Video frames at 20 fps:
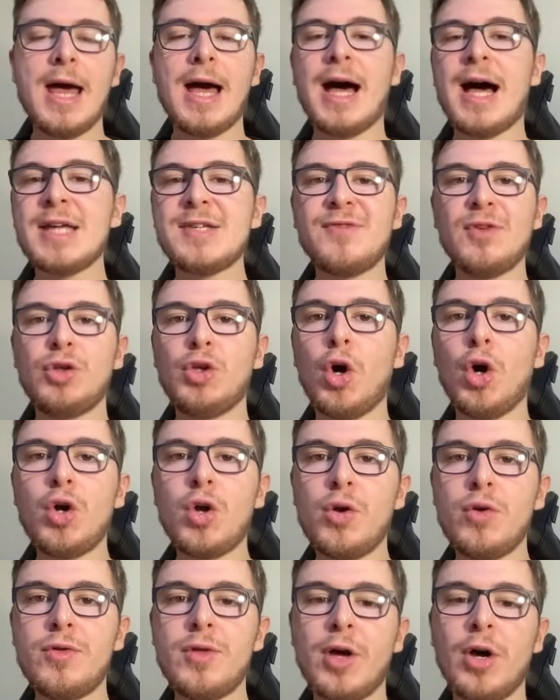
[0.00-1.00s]
As for
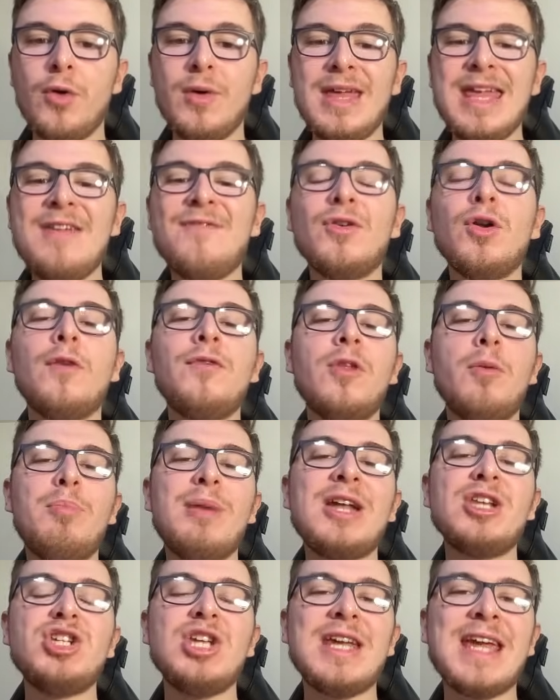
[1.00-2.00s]
Doku though, even off the
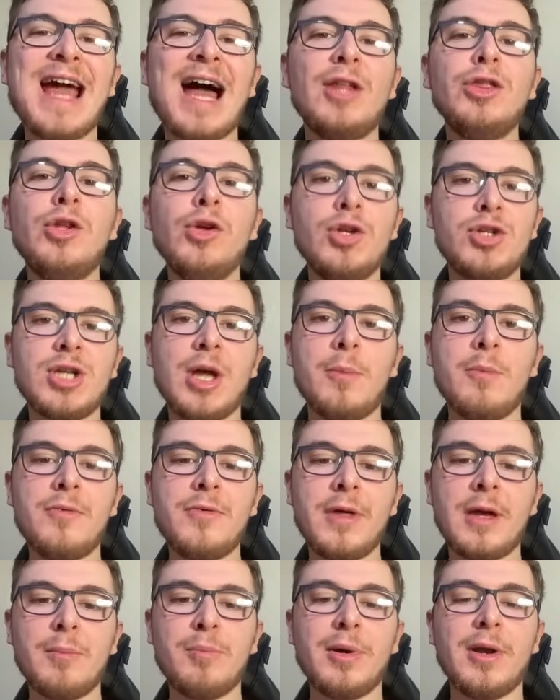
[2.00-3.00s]
bench he can do
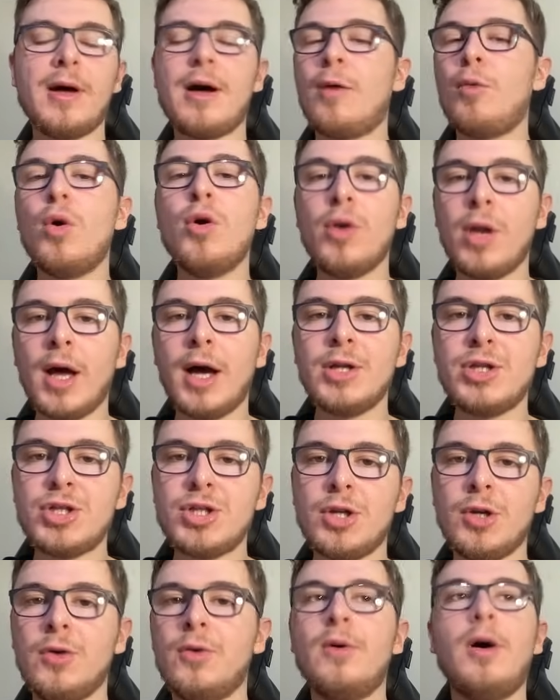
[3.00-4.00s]
something, but I won't lie
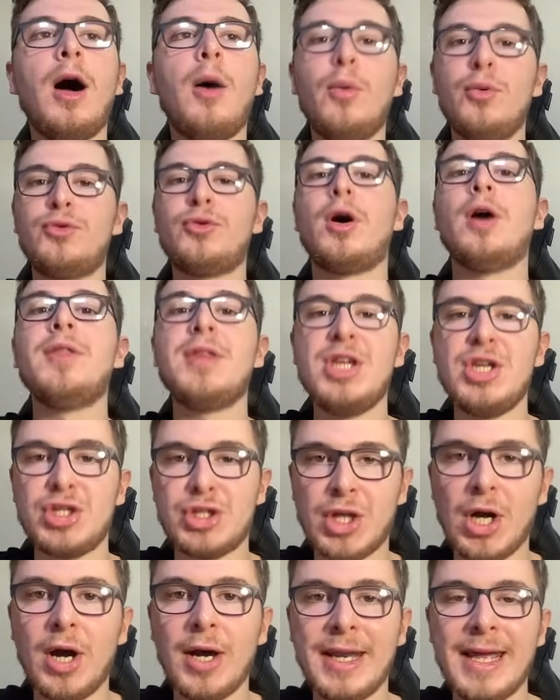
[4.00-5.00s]
to you, I would rather he
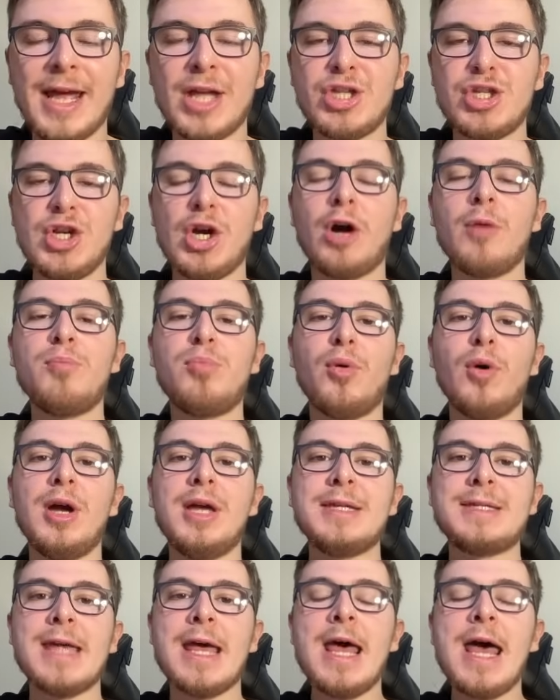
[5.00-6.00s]
started against young
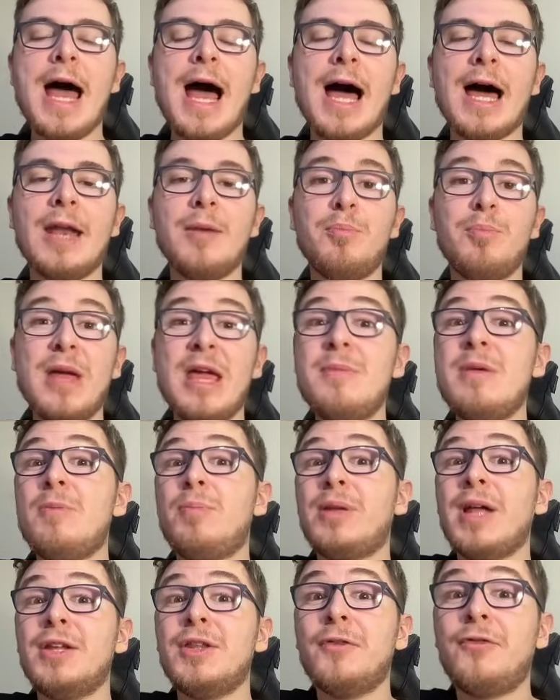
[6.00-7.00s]
boys and maybe
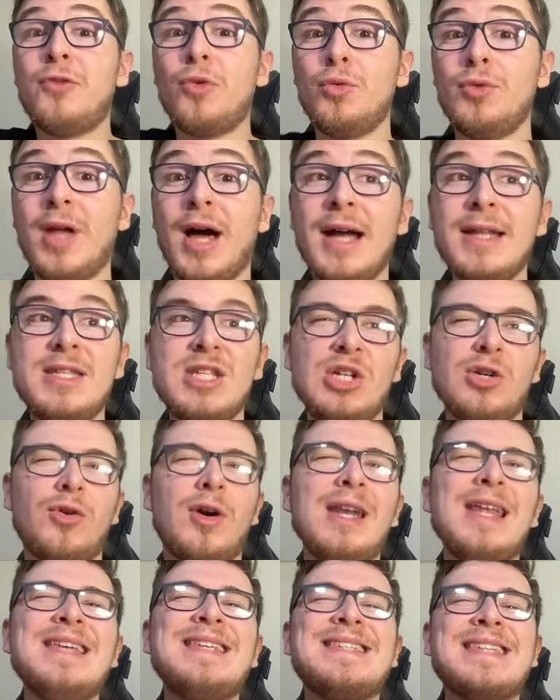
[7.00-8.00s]
played the full 90 or
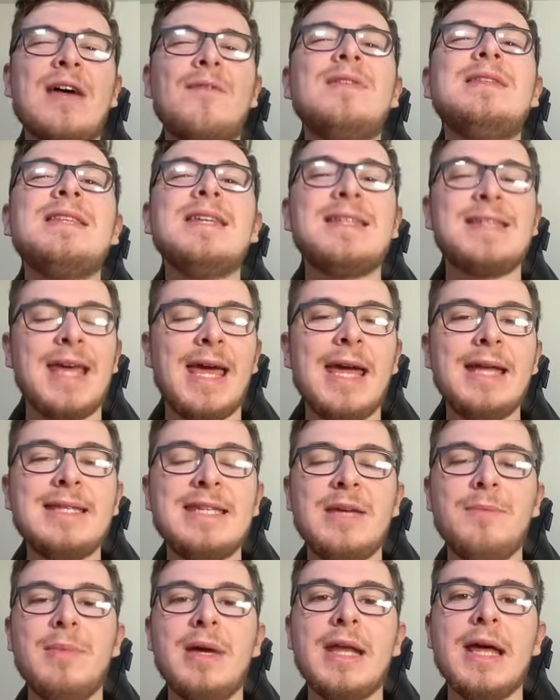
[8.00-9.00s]
at least 70 to
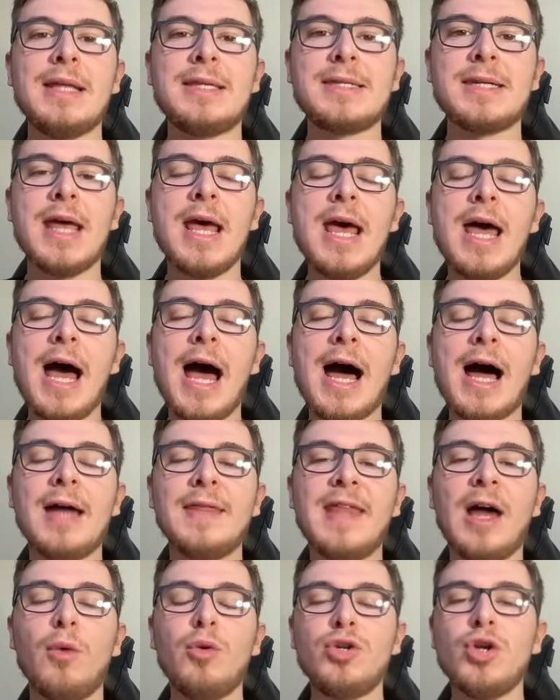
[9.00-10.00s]
80 minutes,
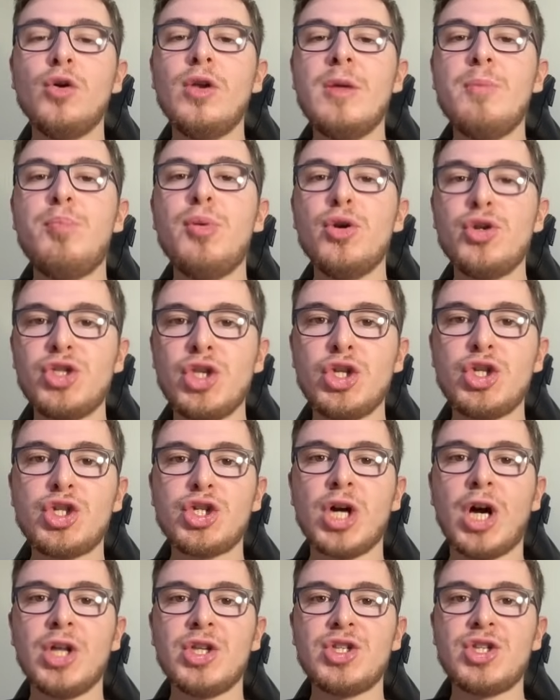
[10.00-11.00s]
and that would only boost his
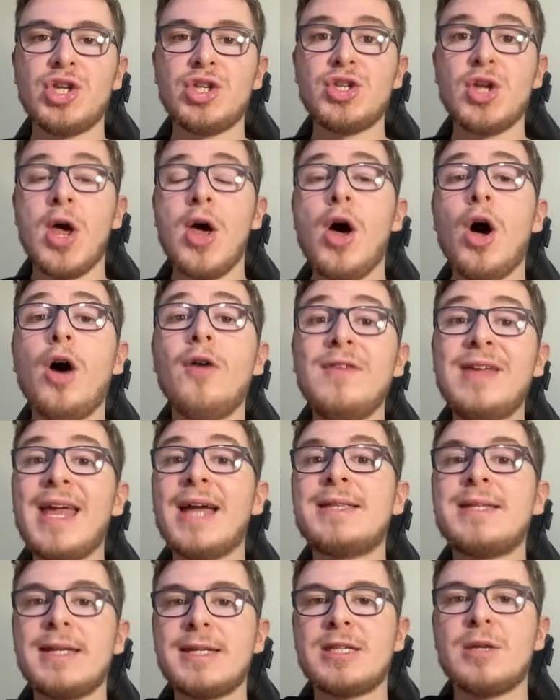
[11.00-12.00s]
chances of
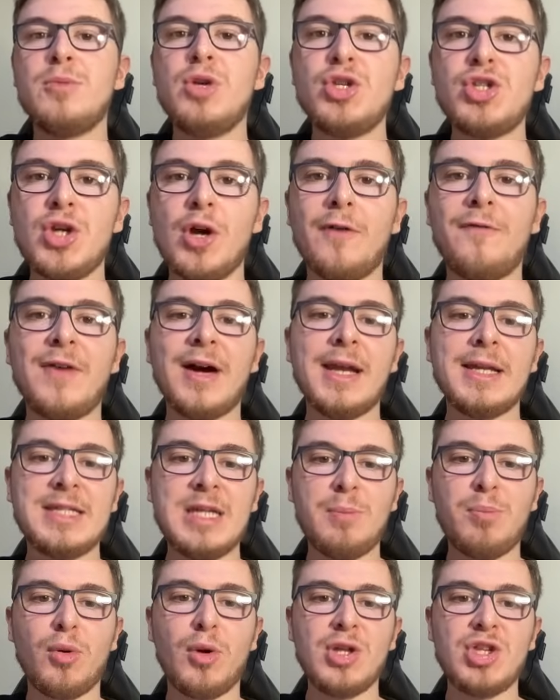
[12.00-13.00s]
getting some UCL
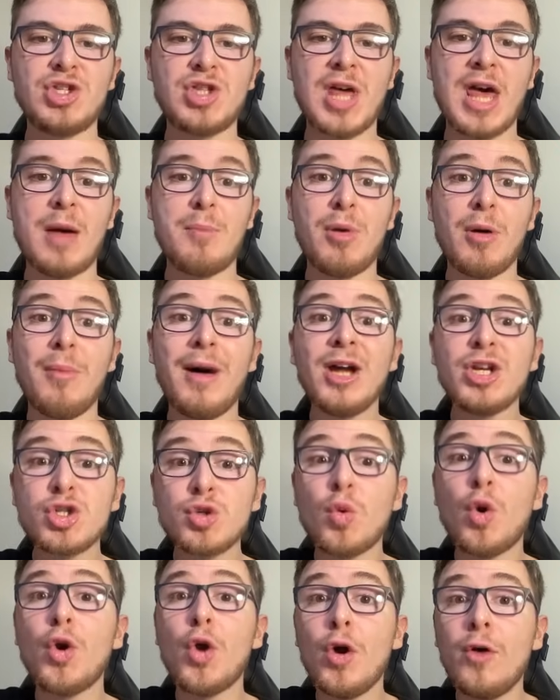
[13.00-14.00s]
fantasy points there. But my
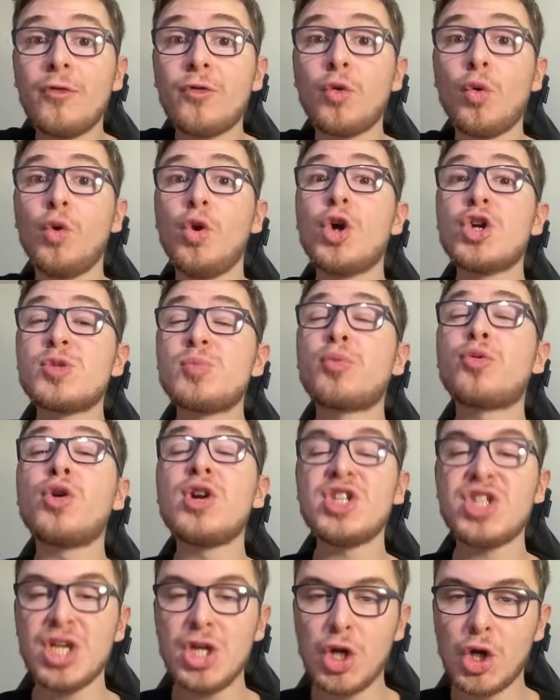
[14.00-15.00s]
squad overall looks
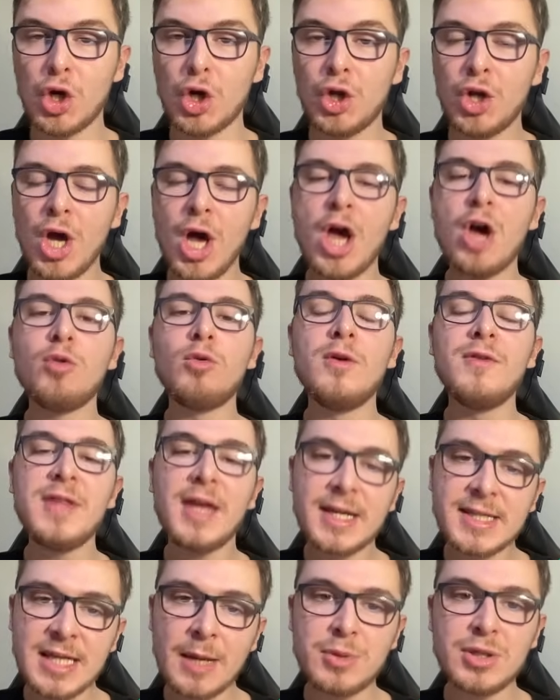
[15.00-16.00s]
pretty good, with the
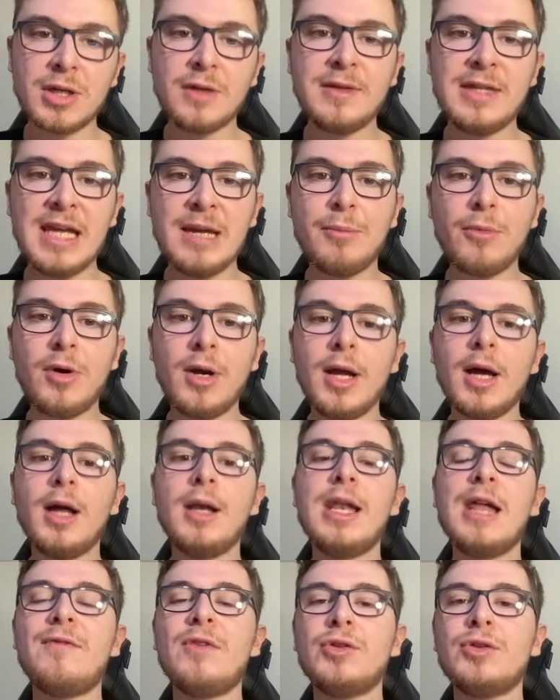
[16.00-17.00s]
exception of Di Maria,
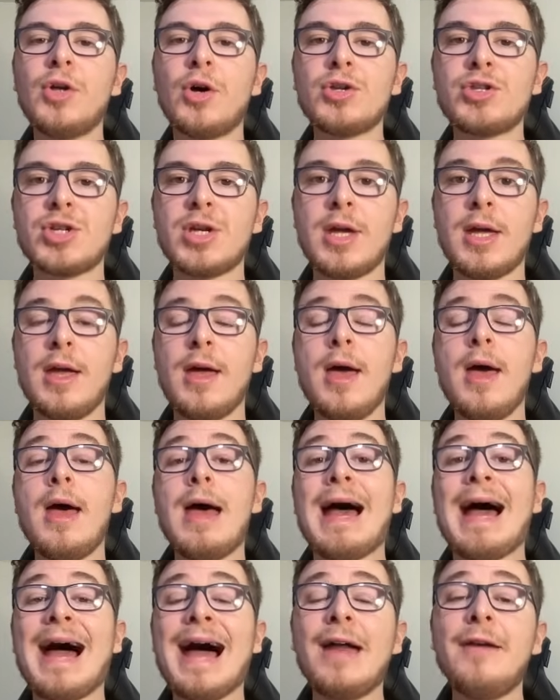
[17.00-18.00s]
Lewandowski
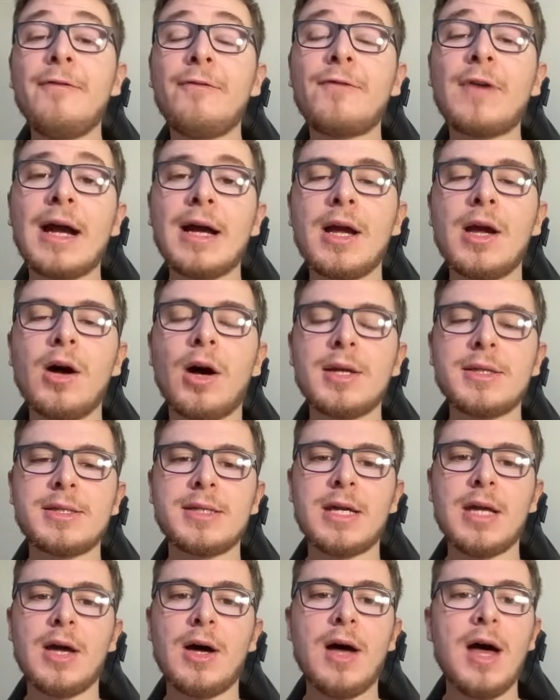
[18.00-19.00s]
and Fran
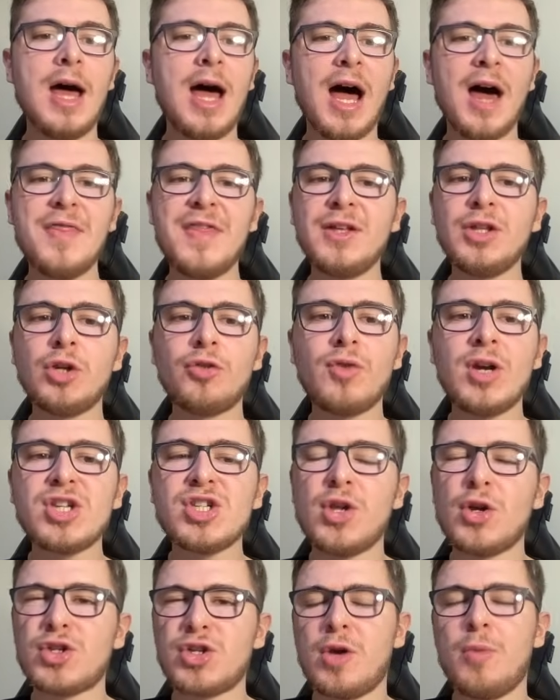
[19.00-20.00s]
Garcia. I think the
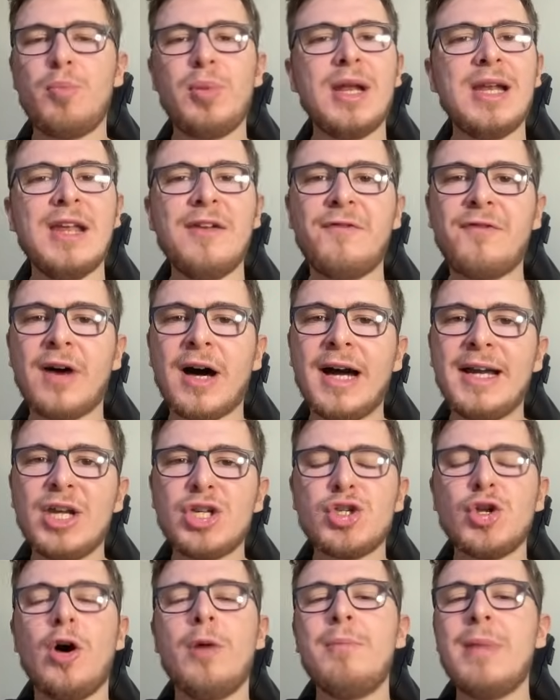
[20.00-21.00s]
rest looks completely fine.
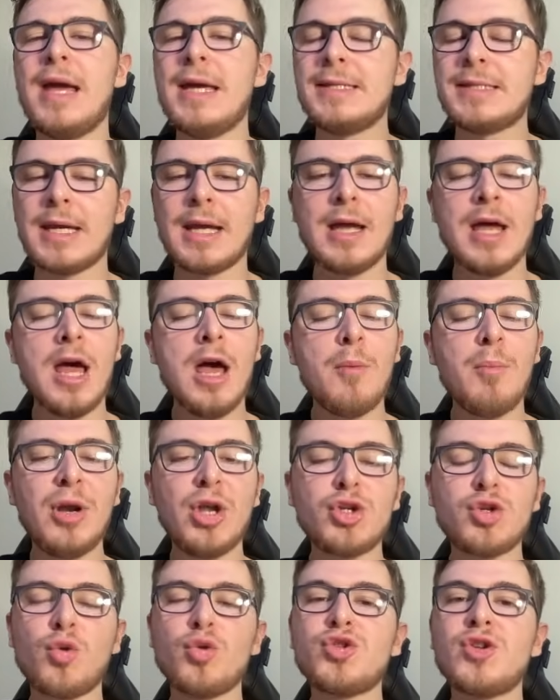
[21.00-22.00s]
It's not amazing, but
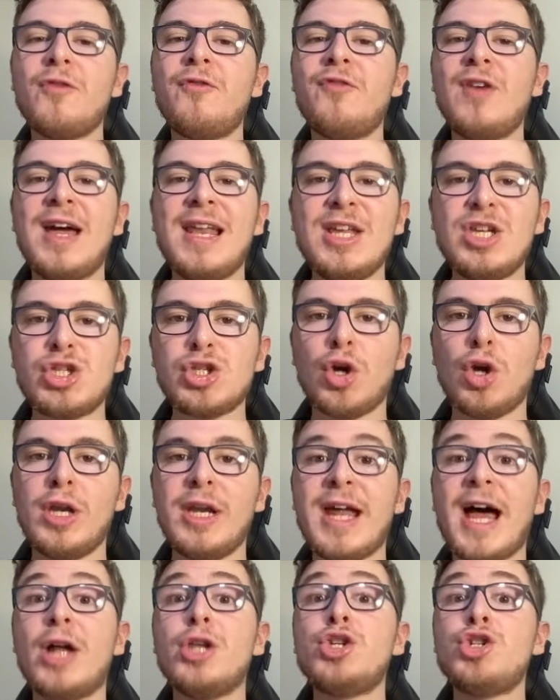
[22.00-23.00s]
it's also fairly solid
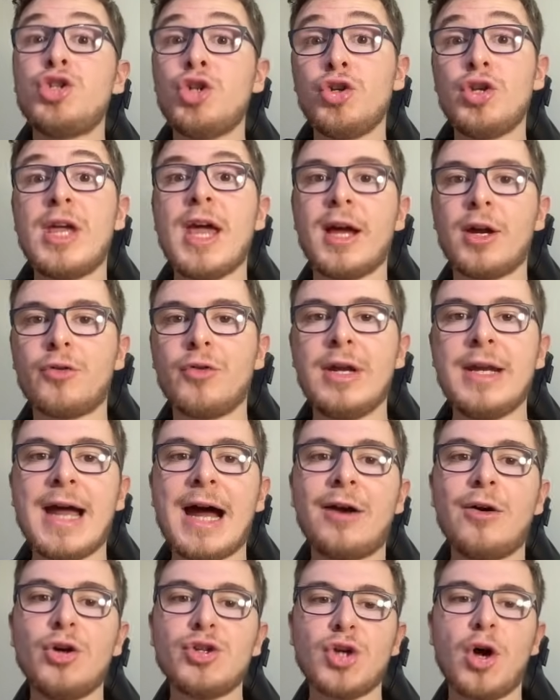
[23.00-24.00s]
and should get green
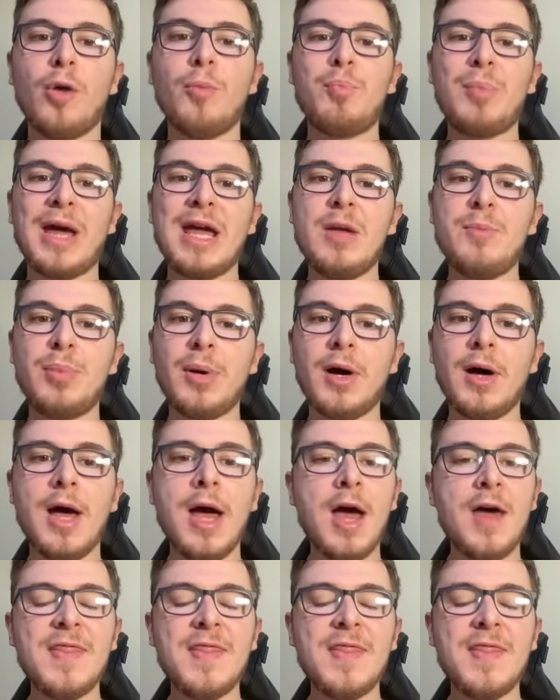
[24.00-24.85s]
arrows on paper.